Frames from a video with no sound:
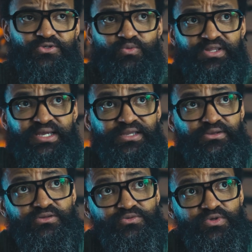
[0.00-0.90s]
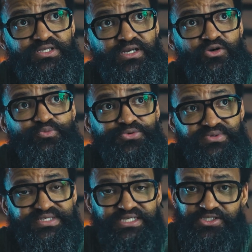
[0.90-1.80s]
one that I used was a GoPro
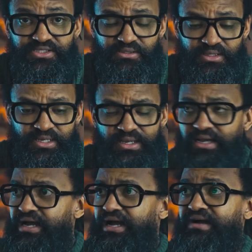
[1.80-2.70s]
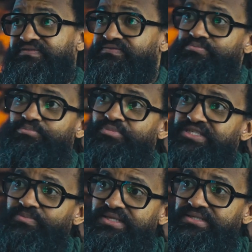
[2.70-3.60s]
Session. I've
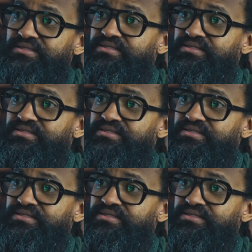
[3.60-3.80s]
misplaced it